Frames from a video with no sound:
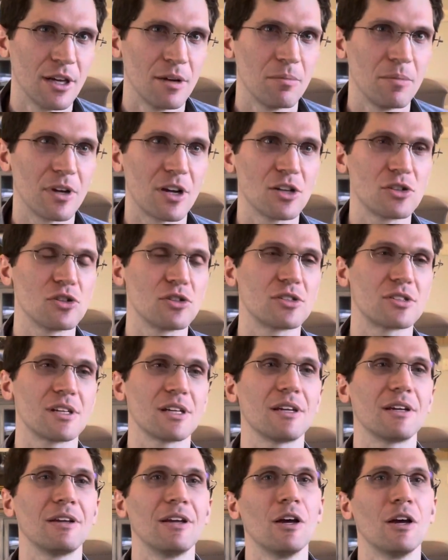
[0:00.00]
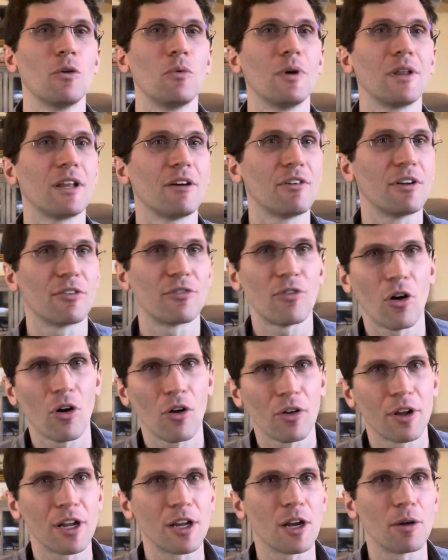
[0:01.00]
because you see, we live in a
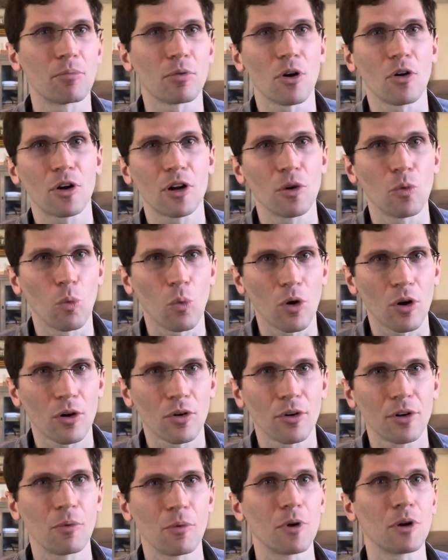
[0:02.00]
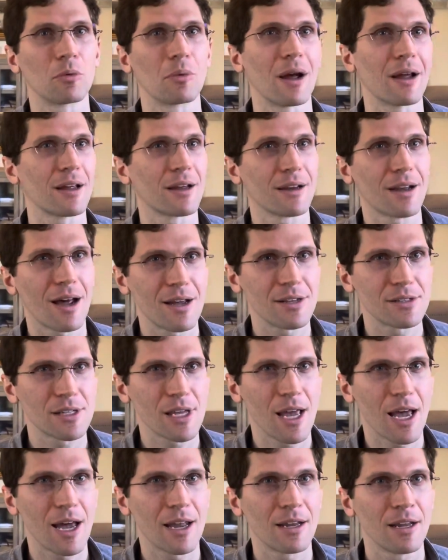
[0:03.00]
fallen and a broken world, and we recognize
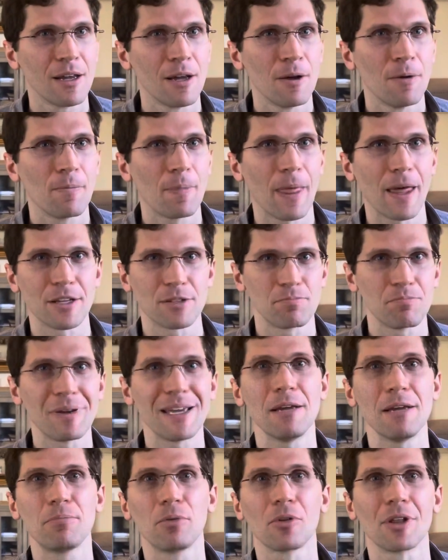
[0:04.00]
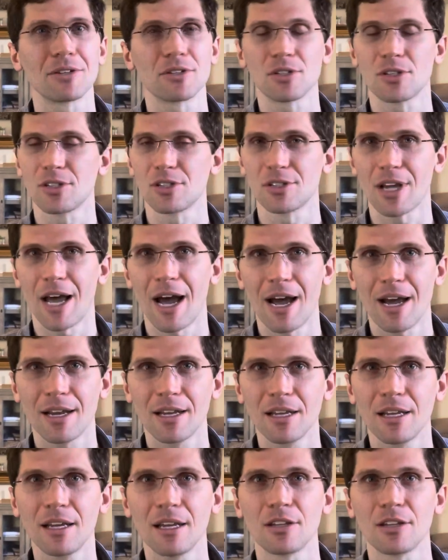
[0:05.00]
that as people, as a society.